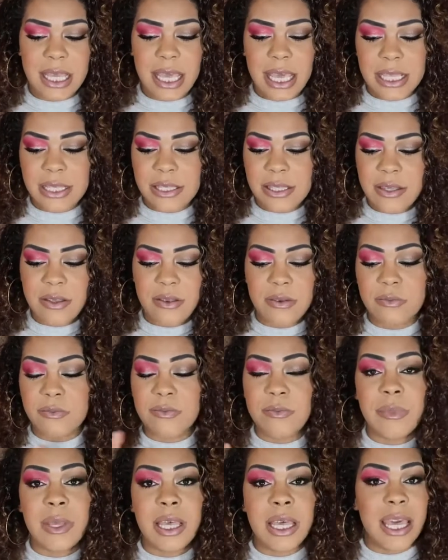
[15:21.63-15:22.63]
and
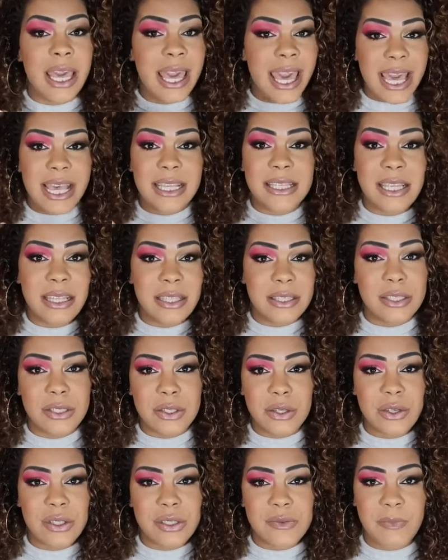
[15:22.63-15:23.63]
some
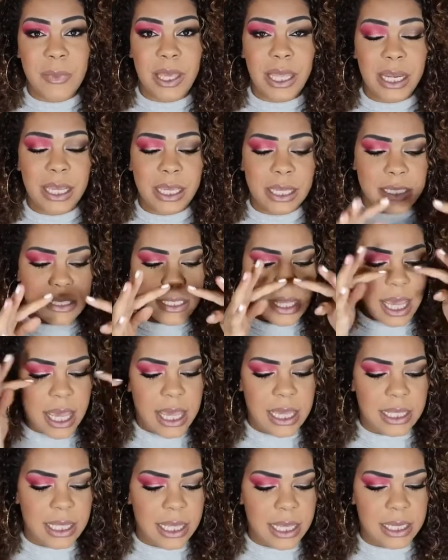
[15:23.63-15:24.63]
Essence Cosmetics
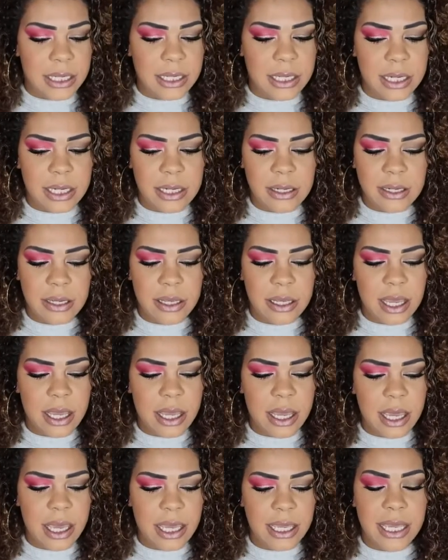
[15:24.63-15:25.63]
eyeliner.
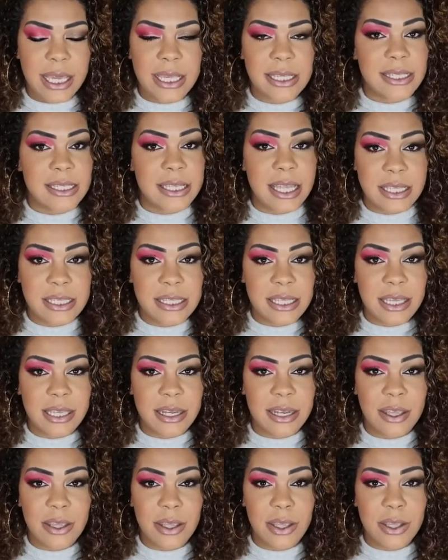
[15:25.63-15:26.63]
I guess that's it.